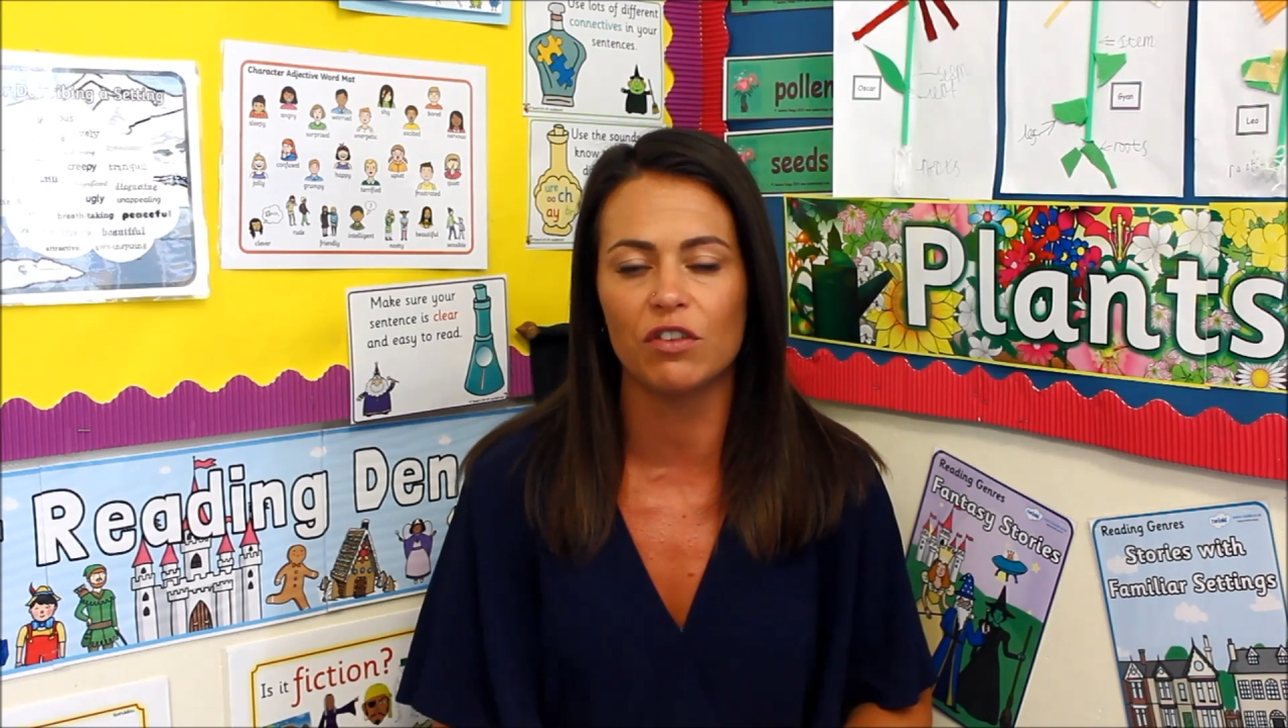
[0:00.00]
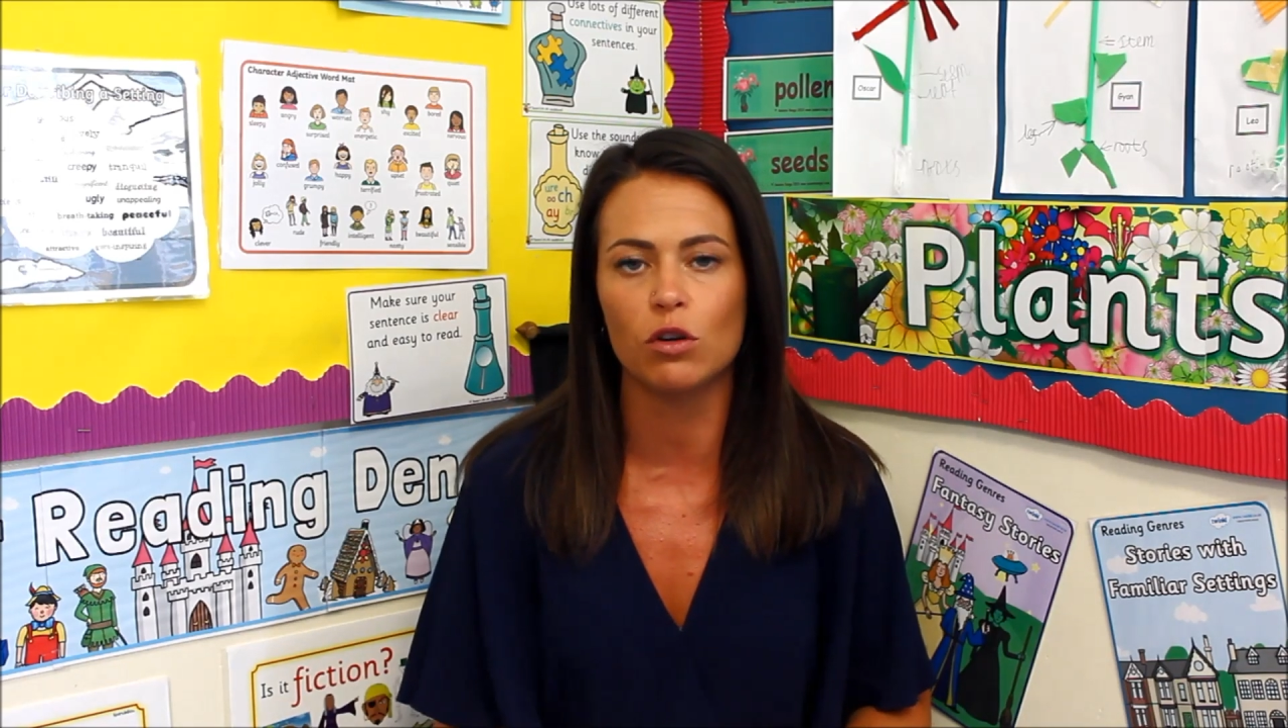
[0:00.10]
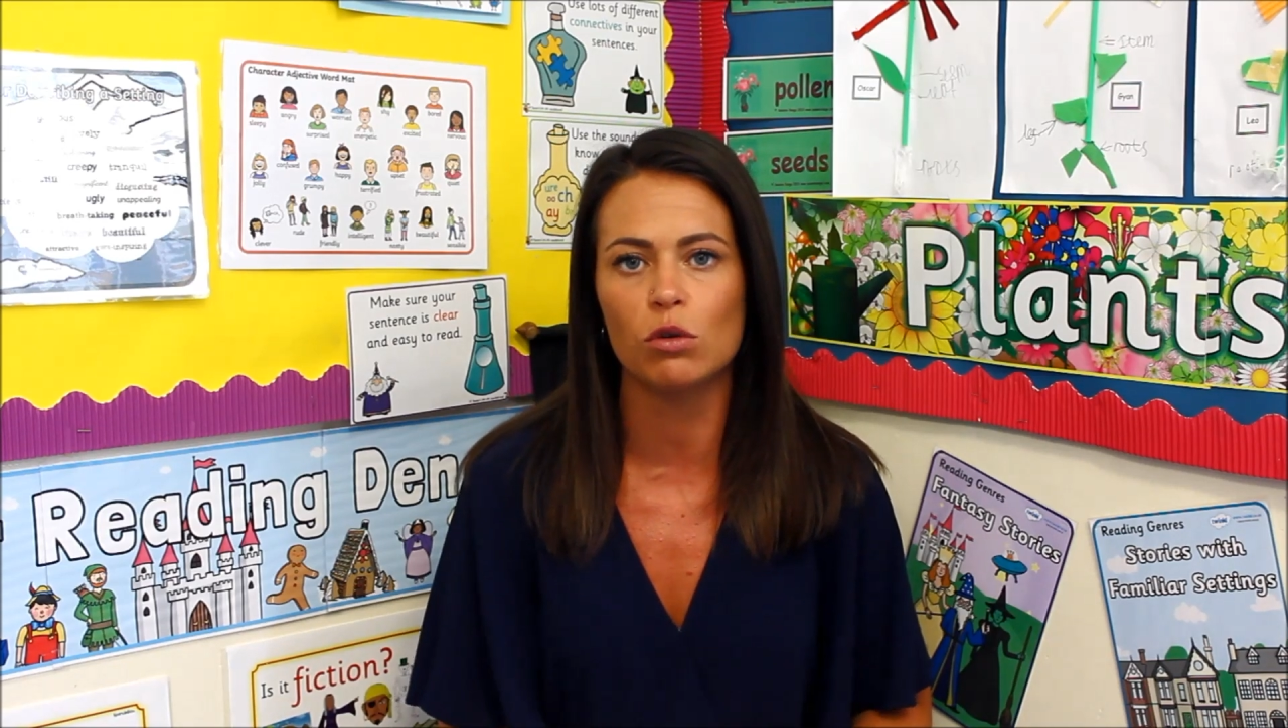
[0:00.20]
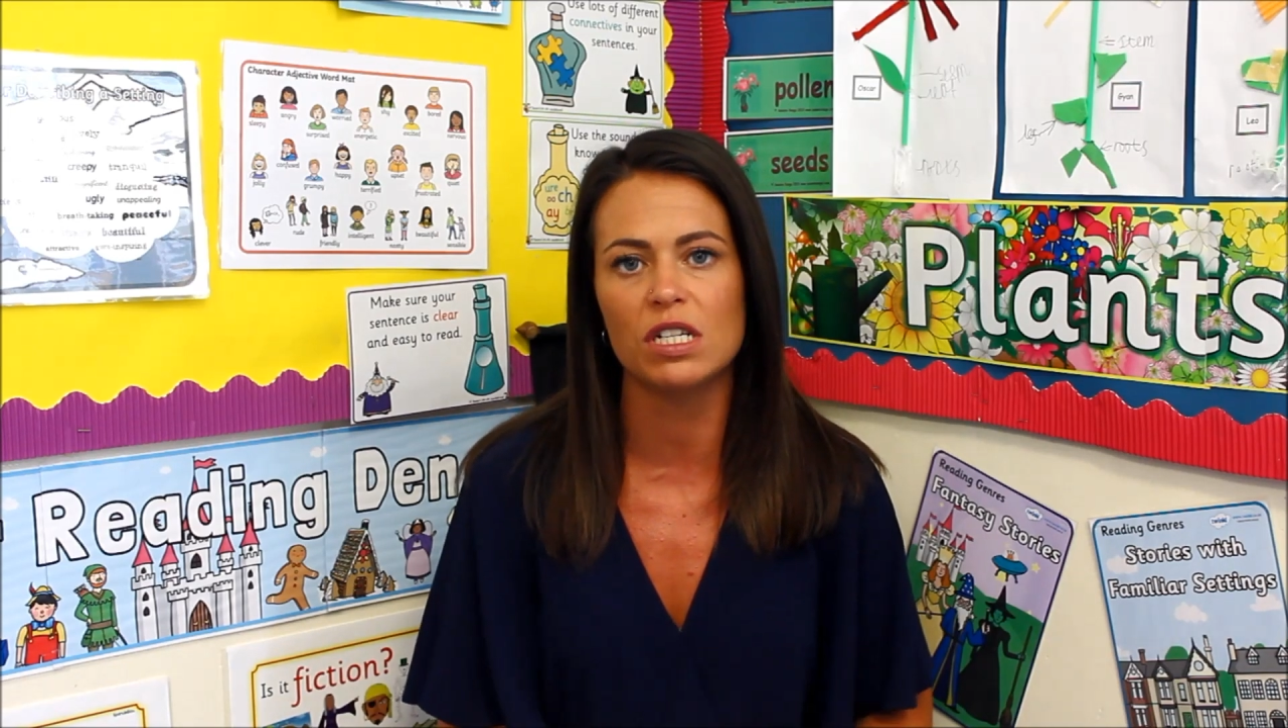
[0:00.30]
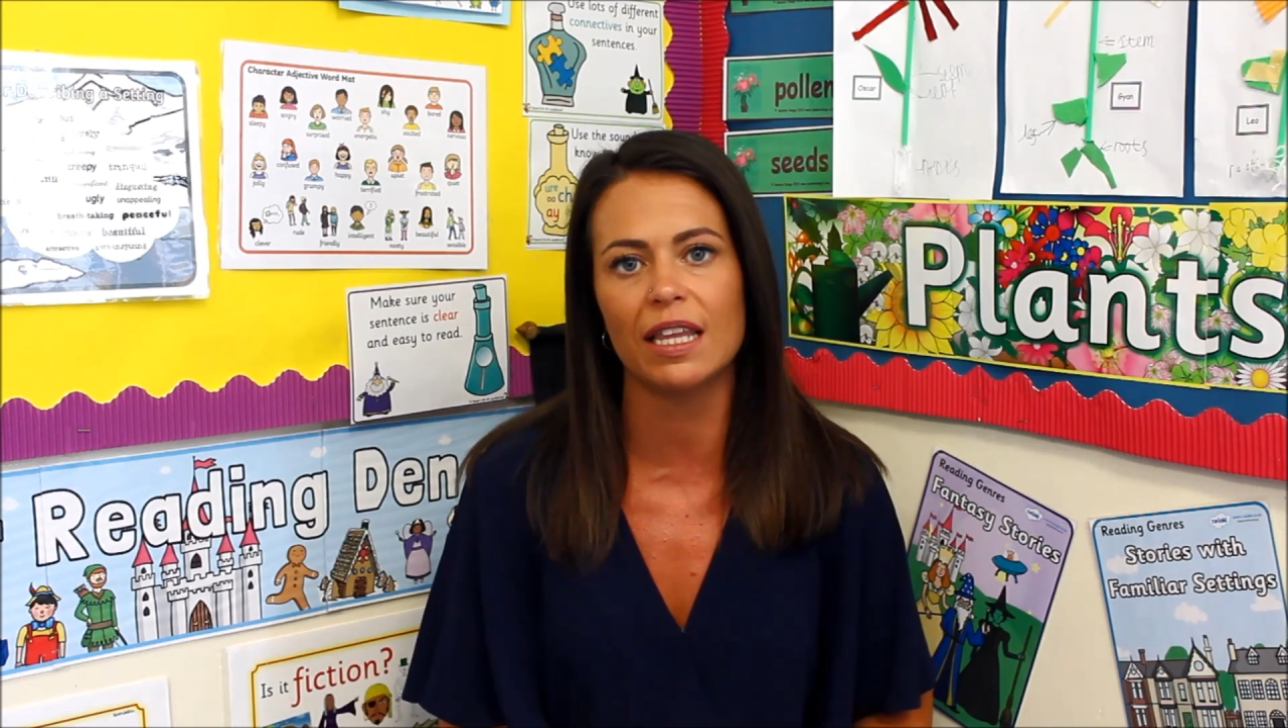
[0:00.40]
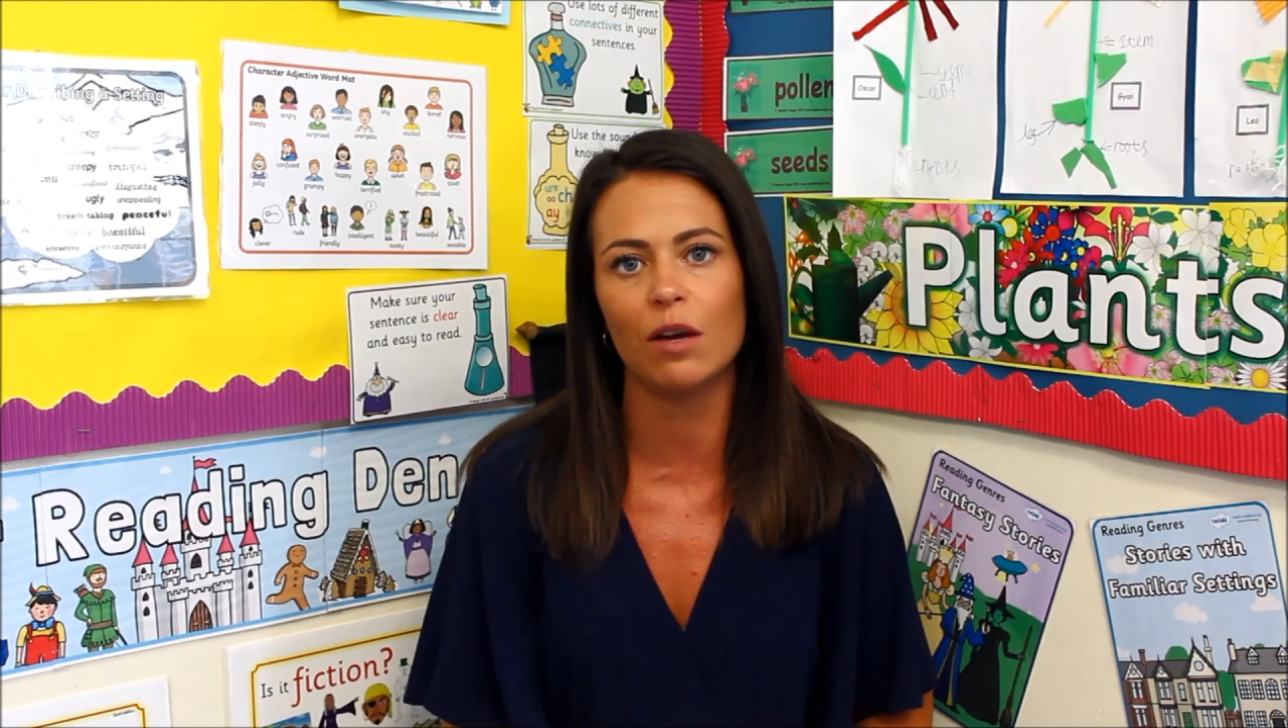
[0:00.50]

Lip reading: of recording